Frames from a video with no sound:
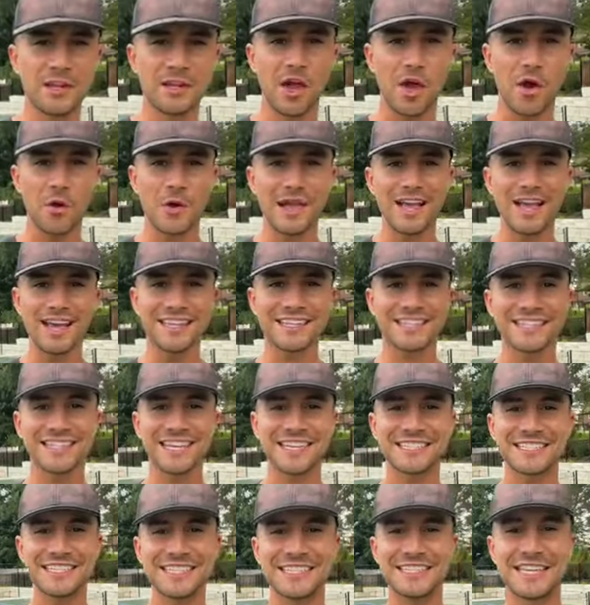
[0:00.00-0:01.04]
Let me know. We got
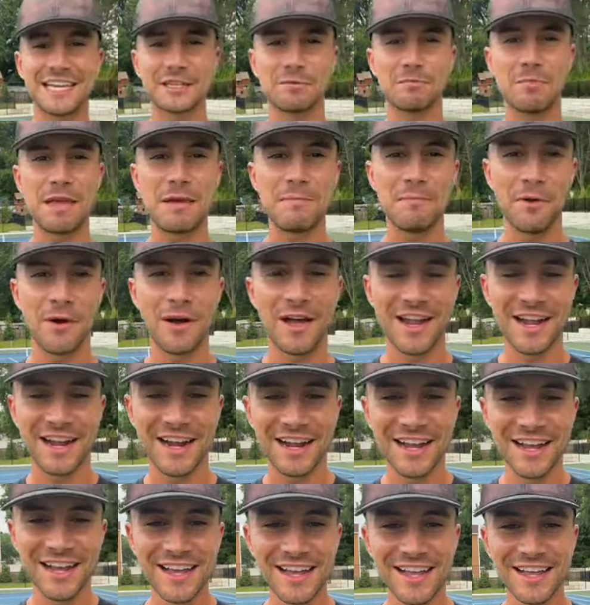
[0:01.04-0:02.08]
66 people in
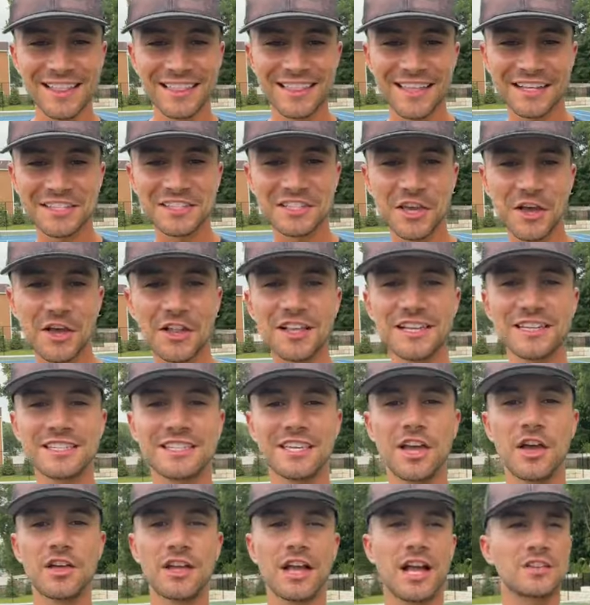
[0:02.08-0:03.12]
here. Let's go,
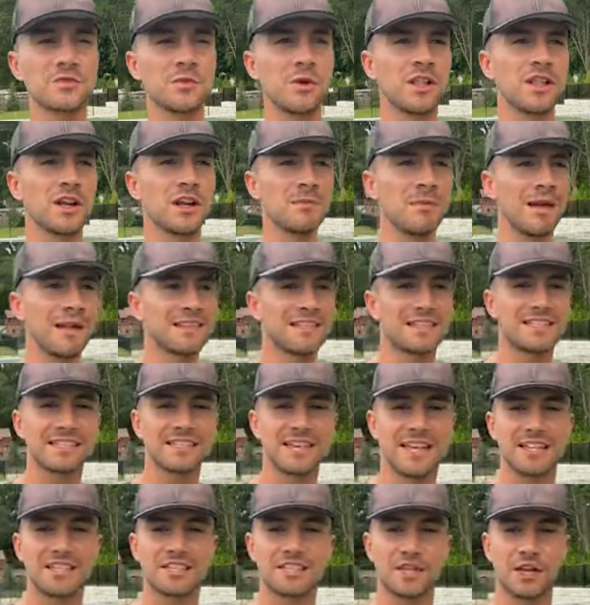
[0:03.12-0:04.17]
let's go. You guys want to learn about the
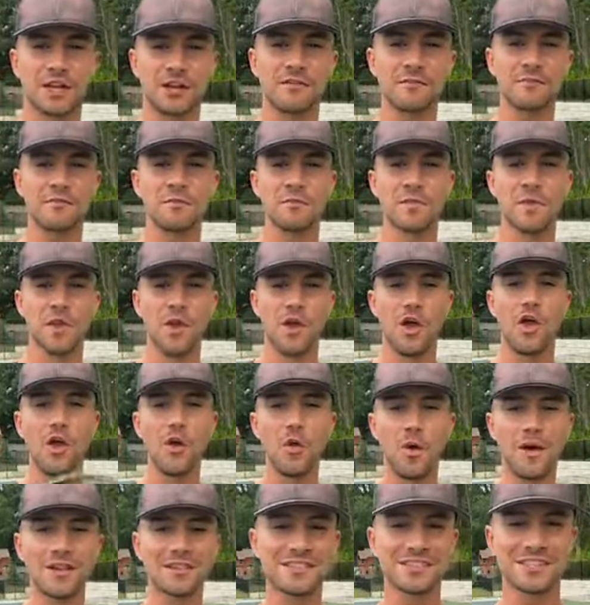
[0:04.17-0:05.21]
slice serve?
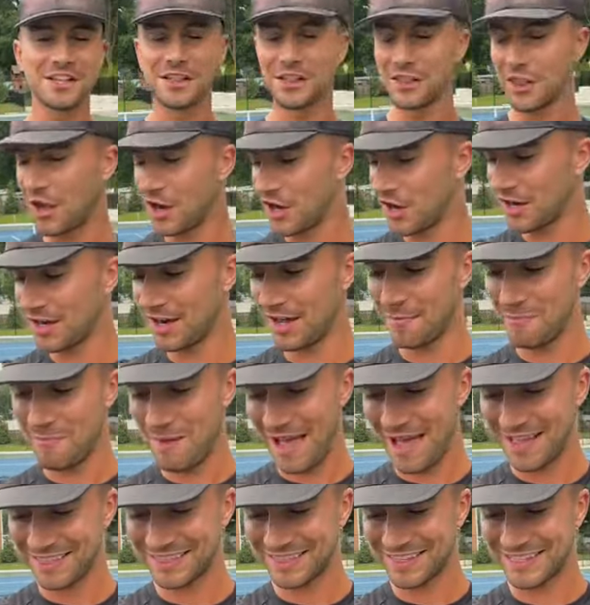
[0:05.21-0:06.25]
Who wants to learn
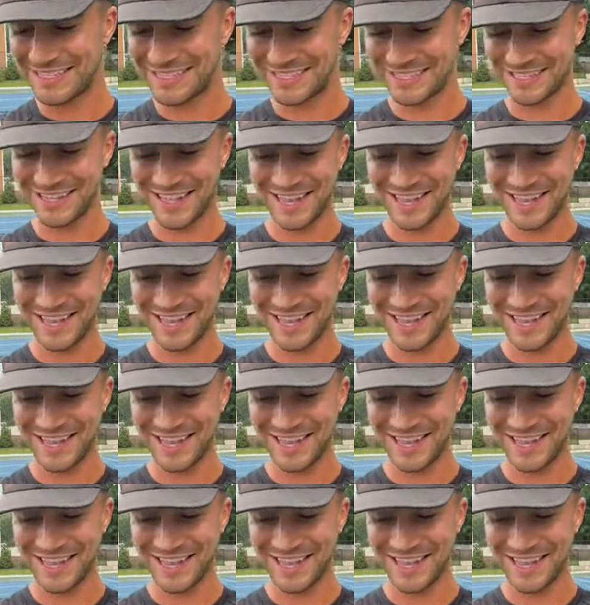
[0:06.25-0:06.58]
about the